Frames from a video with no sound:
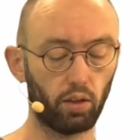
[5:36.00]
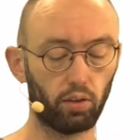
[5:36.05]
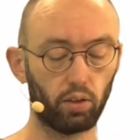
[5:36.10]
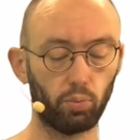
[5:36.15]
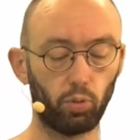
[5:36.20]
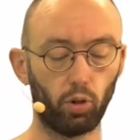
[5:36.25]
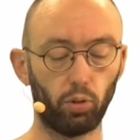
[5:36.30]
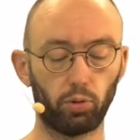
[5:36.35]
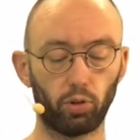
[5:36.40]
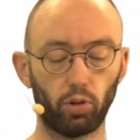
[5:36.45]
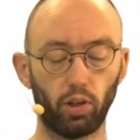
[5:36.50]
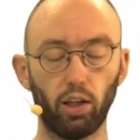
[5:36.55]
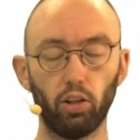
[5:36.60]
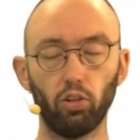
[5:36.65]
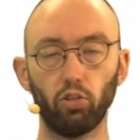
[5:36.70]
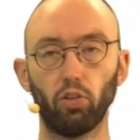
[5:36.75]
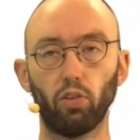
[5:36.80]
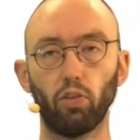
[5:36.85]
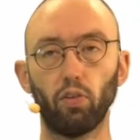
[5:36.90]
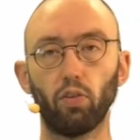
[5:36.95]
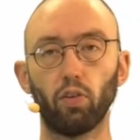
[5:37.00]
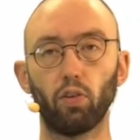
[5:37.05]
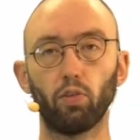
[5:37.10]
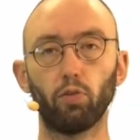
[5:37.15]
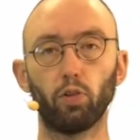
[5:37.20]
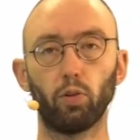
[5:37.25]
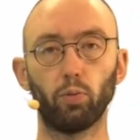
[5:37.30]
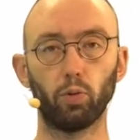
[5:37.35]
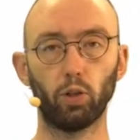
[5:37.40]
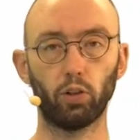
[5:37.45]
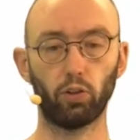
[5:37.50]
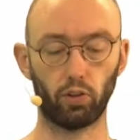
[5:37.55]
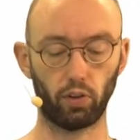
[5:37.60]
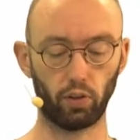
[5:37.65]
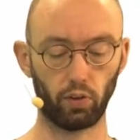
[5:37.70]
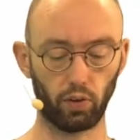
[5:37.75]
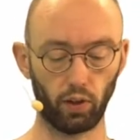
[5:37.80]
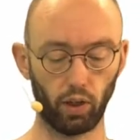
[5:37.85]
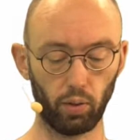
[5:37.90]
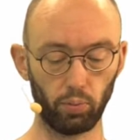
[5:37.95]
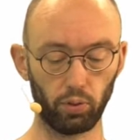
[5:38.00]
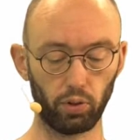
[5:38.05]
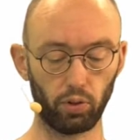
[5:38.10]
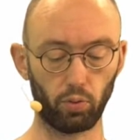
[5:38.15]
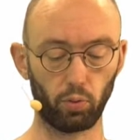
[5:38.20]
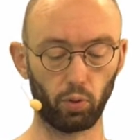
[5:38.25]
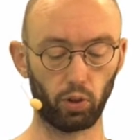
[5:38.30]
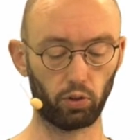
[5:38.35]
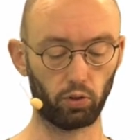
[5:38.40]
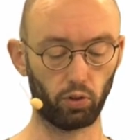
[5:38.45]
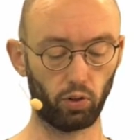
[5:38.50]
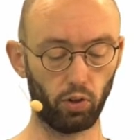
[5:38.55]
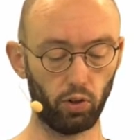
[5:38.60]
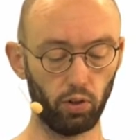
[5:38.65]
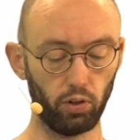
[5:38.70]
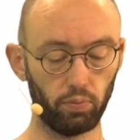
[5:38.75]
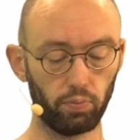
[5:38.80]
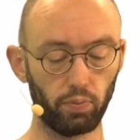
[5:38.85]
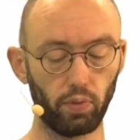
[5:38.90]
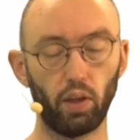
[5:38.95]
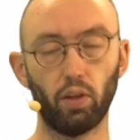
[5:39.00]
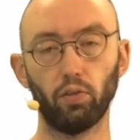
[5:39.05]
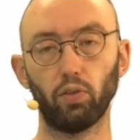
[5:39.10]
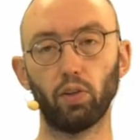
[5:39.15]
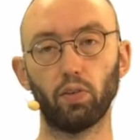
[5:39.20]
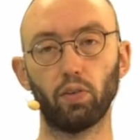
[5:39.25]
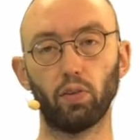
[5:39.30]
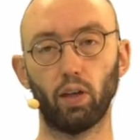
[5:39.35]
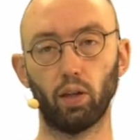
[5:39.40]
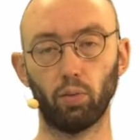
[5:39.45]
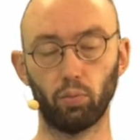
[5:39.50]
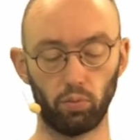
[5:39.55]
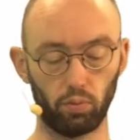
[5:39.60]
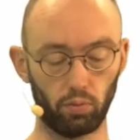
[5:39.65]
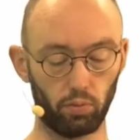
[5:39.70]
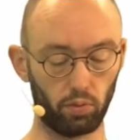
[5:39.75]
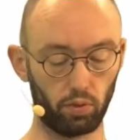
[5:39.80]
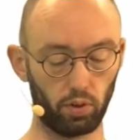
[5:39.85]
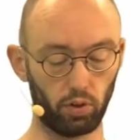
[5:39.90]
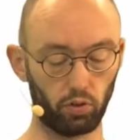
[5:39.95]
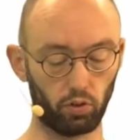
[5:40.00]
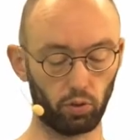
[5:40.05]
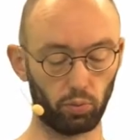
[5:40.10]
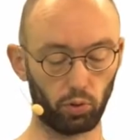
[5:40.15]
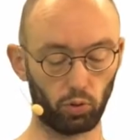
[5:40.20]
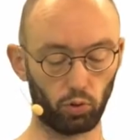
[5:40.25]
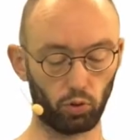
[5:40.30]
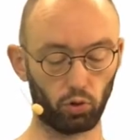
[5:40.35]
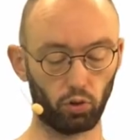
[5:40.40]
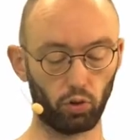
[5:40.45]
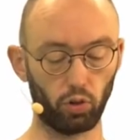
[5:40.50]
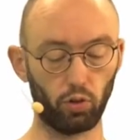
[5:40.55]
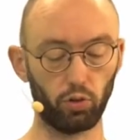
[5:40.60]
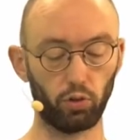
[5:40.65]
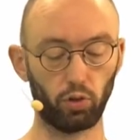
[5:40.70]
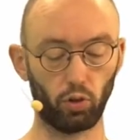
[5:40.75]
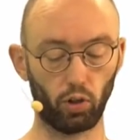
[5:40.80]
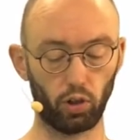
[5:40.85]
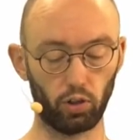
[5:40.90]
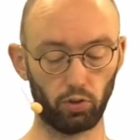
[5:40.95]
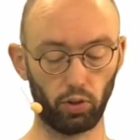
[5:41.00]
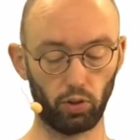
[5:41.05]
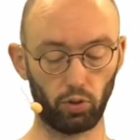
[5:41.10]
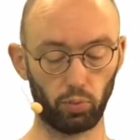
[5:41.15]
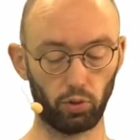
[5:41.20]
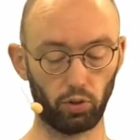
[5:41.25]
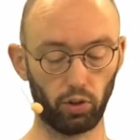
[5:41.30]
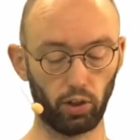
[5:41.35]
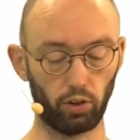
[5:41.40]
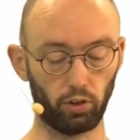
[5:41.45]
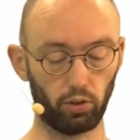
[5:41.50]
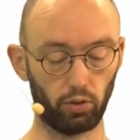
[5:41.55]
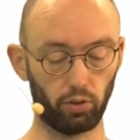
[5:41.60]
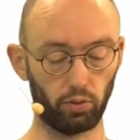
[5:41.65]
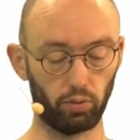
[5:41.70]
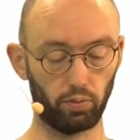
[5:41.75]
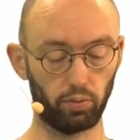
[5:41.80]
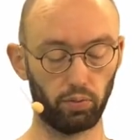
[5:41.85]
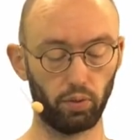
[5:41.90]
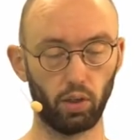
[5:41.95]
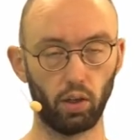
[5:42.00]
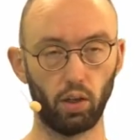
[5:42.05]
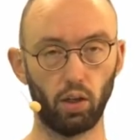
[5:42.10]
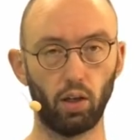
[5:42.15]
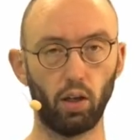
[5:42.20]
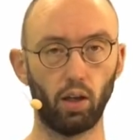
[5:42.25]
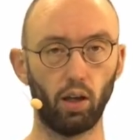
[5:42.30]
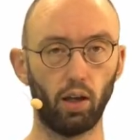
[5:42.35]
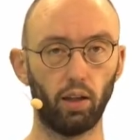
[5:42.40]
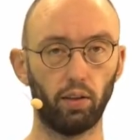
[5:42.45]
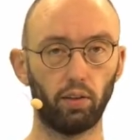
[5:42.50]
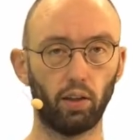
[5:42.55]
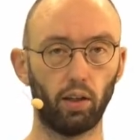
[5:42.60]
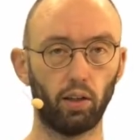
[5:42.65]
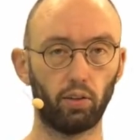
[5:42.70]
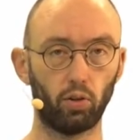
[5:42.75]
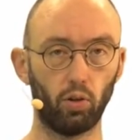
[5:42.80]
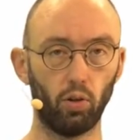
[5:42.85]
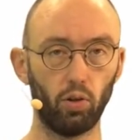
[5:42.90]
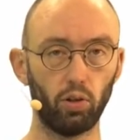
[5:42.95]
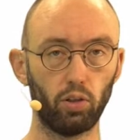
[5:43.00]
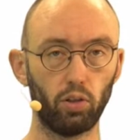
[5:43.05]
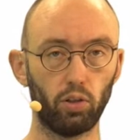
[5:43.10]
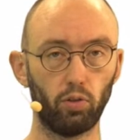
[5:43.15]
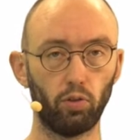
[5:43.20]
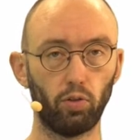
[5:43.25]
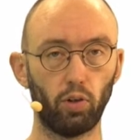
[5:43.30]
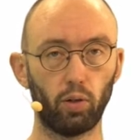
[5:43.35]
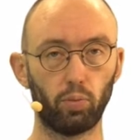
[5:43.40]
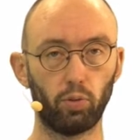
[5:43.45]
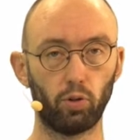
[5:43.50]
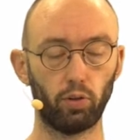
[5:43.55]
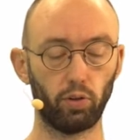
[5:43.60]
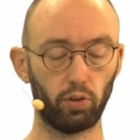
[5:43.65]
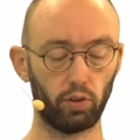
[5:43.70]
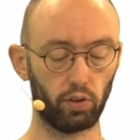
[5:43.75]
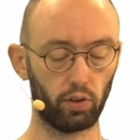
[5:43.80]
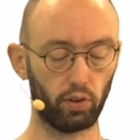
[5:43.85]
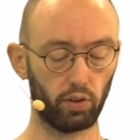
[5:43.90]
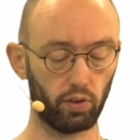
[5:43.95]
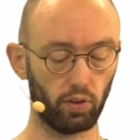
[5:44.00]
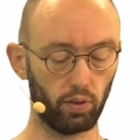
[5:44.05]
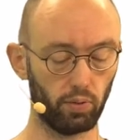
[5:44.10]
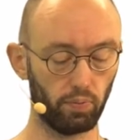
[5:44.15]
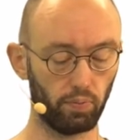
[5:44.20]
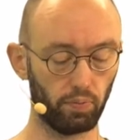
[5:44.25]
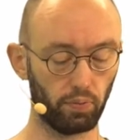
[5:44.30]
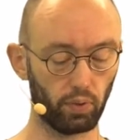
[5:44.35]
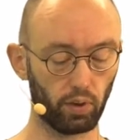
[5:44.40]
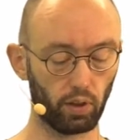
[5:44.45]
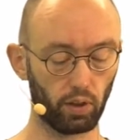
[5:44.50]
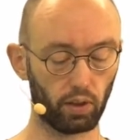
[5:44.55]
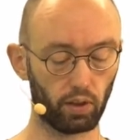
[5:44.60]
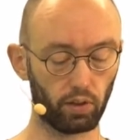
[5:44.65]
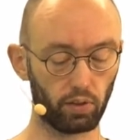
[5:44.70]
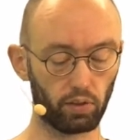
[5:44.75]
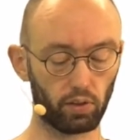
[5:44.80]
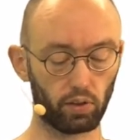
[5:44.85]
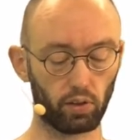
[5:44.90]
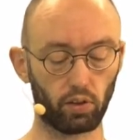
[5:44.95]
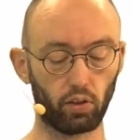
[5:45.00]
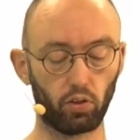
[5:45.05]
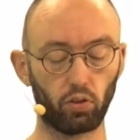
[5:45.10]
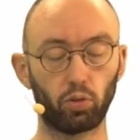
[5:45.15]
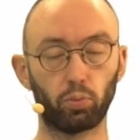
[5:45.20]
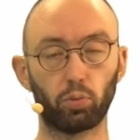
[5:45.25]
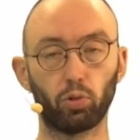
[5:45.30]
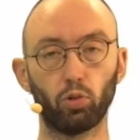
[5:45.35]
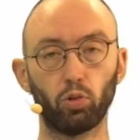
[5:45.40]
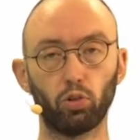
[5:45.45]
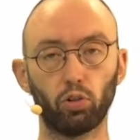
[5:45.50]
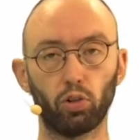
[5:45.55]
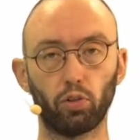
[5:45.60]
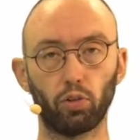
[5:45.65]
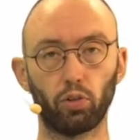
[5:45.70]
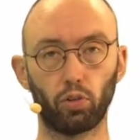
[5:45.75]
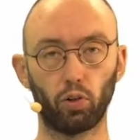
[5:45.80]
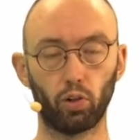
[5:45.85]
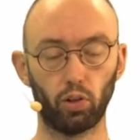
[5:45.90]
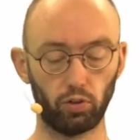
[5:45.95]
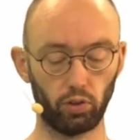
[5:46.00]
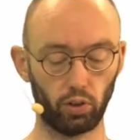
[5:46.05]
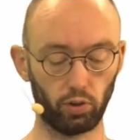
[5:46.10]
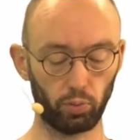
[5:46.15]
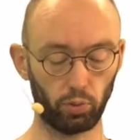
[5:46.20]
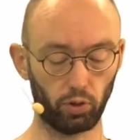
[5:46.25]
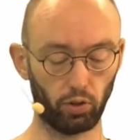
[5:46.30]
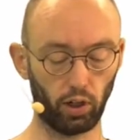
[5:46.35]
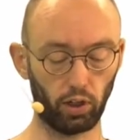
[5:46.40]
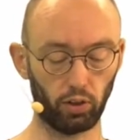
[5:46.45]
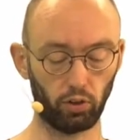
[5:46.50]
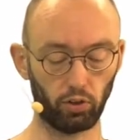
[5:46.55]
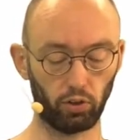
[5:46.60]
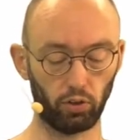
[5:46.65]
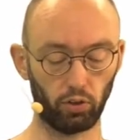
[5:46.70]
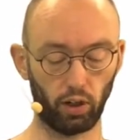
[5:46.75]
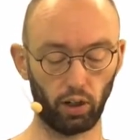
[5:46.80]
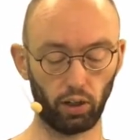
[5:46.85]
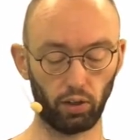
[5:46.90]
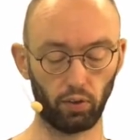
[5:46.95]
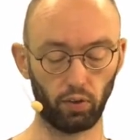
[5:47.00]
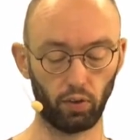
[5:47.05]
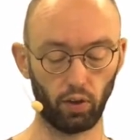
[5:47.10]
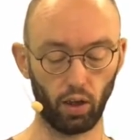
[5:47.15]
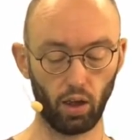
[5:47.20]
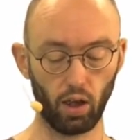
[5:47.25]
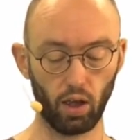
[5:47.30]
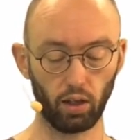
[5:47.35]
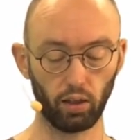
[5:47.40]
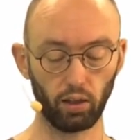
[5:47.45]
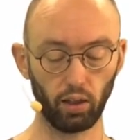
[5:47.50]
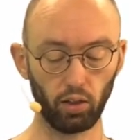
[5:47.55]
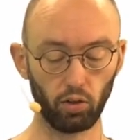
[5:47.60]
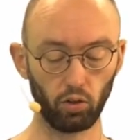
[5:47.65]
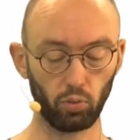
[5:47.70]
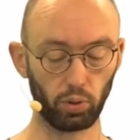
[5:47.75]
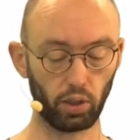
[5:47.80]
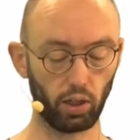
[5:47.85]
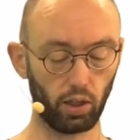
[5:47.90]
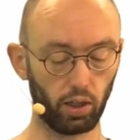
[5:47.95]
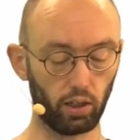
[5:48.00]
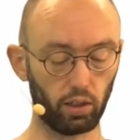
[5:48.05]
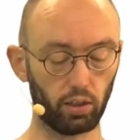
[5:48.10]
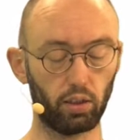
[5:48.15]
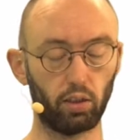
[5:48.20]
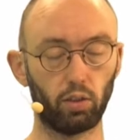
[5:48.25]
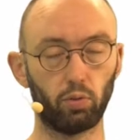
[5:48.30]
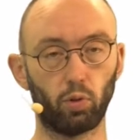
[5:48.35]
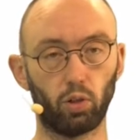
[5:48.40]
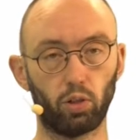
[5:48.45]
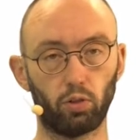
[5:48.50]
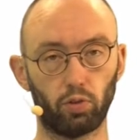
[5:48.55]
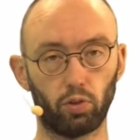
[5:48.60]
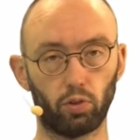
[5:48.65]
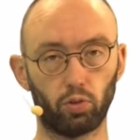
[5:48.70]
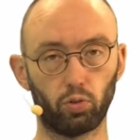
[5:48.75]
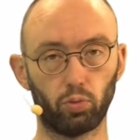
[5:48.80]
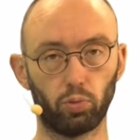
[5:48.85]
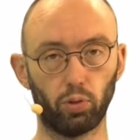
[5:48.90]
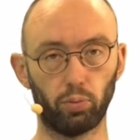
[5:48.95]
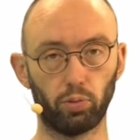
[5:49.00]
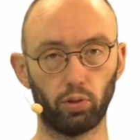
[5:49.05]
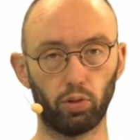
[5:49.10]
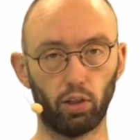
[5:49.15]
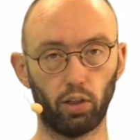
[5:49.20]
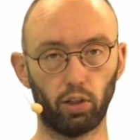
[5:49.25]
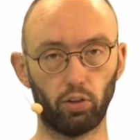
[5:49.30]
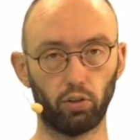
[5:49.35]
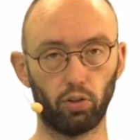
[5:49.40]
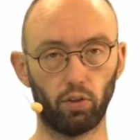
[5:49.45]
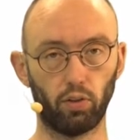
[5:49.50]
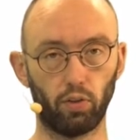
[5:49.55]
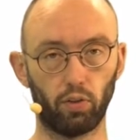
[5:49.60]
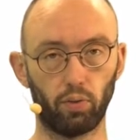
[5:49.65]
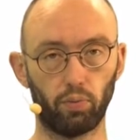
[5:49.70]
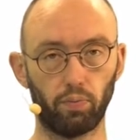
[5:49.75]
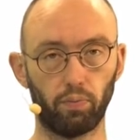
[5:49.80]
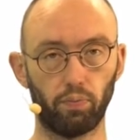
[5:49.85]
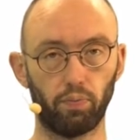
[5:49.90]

the populations from which the samples were drawn have the same distribution of soil respiration. And the alternative hypothesis is the distribution of soil respiration rates tend to be higher in one of the two populations.